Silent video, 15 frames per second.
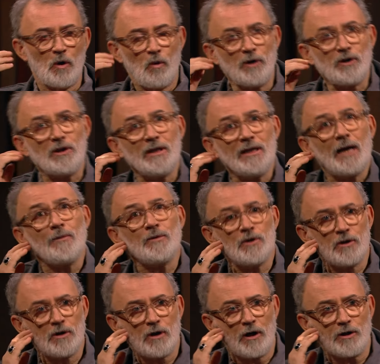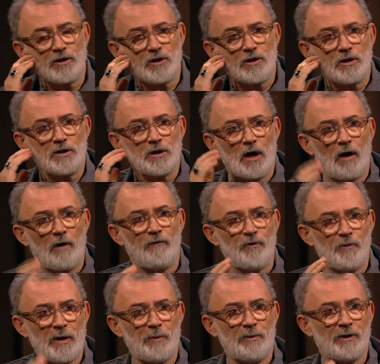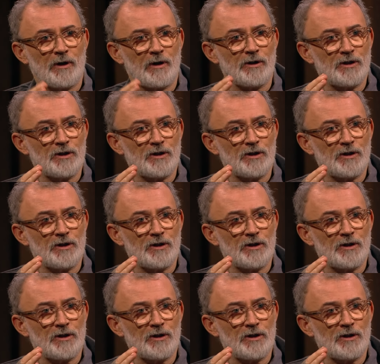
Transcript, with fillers: What do you think happens to the consciousness of the people that are